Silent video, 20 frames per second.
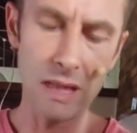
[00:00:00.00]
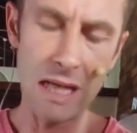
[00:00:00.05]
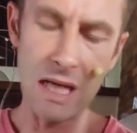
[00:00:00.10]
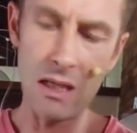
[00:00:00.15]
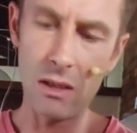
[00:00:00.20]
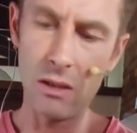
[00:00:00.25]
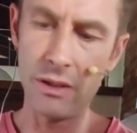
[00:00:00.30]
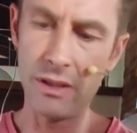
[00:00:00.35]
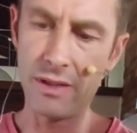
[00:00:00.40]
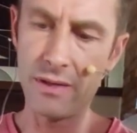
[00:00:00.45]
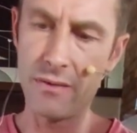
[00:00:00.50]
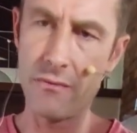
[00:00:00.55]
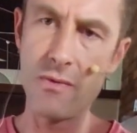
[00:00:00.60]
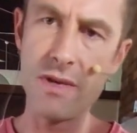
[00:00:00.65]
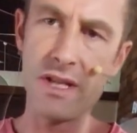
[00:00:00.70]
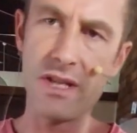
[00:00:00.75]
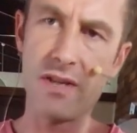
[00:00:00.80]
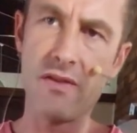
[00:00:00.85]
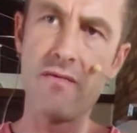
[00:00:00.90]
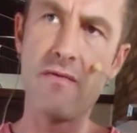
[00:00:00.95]
Tallow is
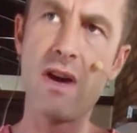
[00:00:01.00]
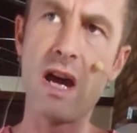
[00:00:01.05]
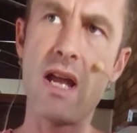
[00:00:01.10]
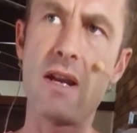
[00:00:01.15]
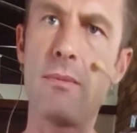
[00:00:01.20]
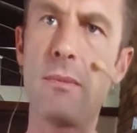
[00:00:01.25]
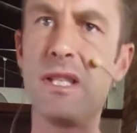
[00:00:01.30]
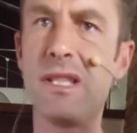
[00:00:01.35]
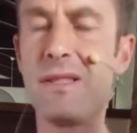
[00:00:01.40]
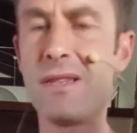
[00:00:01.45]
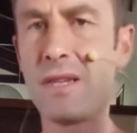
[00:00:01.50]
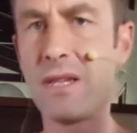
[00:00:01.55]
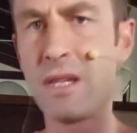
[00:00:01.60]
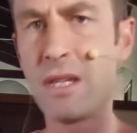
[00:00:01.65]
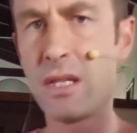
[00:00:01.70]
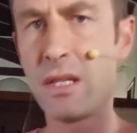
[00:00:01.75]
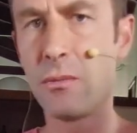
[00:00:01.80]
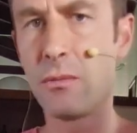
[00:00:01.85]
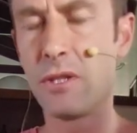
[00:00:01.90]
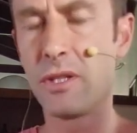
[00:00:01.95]
rich in vitamin
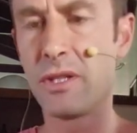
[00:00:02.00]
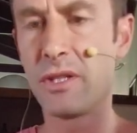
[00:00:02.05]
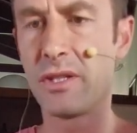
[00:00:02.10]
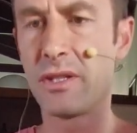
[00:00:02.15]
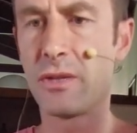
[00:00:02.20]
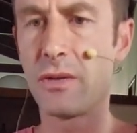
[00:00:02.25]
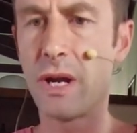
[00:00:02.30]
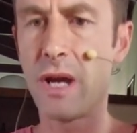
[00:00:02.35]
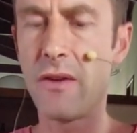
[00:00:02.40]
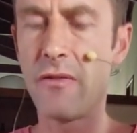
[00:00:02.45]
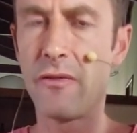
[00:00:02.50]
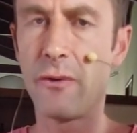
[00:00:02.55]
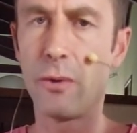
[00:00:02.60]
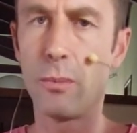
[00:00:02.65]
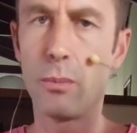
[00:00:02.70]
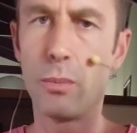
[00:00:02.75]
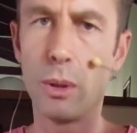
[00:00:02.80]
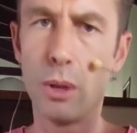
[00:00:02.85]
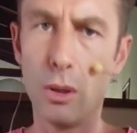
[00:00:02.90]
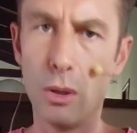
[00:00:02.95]
D, which is great for
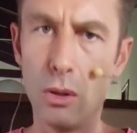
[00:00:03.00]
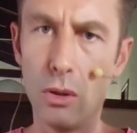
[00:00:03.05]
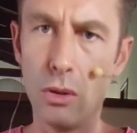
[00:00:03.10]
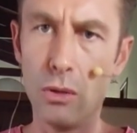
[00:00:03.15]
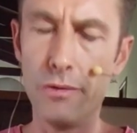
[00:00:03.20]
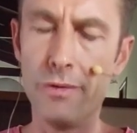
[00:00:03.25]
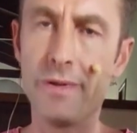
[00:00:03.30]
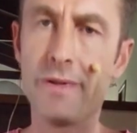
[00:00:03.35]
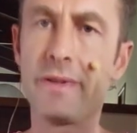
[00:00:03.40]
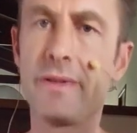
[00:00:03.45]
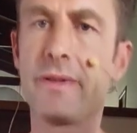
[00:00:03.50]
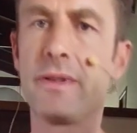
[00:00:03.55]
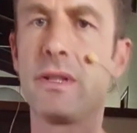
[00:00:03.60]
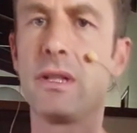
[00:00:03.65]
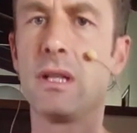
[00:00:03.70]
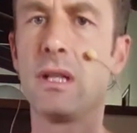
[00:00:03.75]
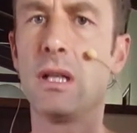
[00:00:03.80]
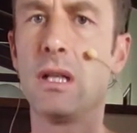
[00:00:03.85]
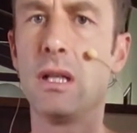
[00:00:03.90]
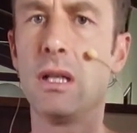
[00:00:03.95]
bones,
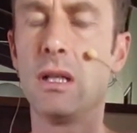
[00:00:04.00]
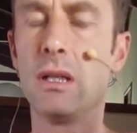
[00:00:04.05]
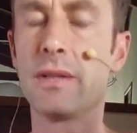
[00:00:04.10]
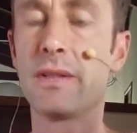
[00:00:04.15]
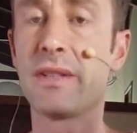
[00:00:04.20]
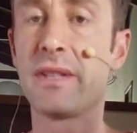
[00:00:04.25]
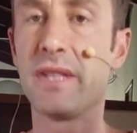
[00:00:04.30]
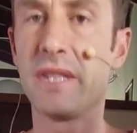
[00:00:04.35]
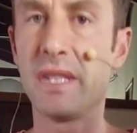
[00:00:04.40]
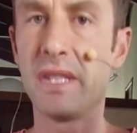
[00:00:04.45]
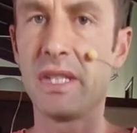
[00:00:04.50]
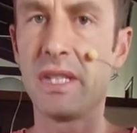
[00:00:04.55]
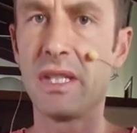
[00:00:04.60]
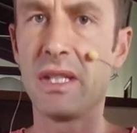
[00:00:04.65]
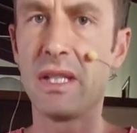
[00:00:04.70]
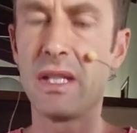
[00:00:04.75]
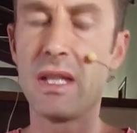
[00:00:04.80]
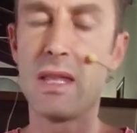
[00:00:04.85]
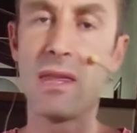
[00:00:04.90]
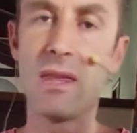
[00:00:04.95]

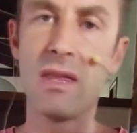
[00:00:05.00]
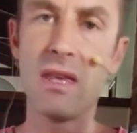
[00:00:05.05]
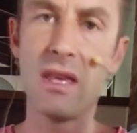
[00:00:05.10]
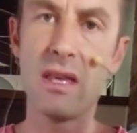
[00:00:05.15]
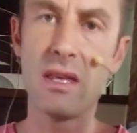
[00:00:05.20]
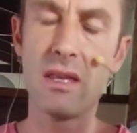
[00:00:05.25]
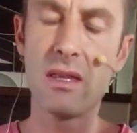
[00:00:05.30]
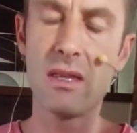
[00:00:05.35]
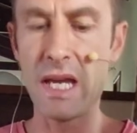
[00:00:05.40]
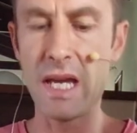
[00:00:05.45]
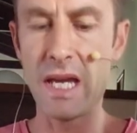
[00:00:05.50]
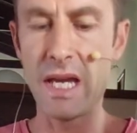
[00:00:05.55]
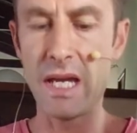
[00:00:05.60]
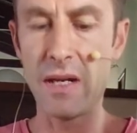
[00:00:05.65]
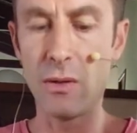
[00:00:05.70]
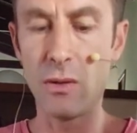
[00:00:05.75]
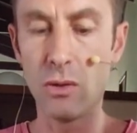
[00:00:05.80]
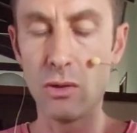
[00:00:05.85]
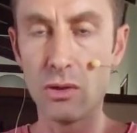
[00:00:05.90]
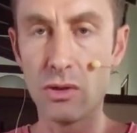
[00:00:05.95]
skin, teeth,
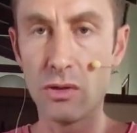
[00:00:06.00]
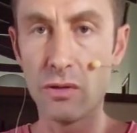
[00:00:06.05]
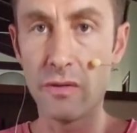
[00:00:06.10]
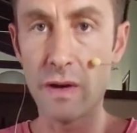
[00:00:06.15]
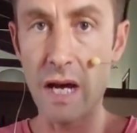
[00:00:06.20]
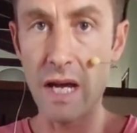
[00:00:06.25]
and also